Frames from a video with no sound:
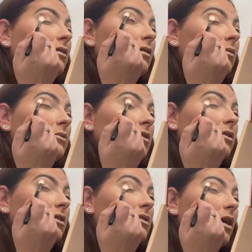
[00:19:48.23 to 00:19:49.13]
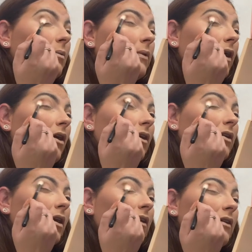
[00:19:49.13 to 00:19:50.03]
I'm just going to tap that on
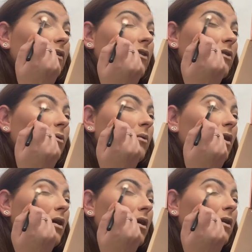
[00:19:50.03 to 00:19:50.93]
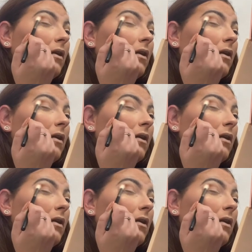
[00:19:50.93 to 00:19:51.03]
and then swirl.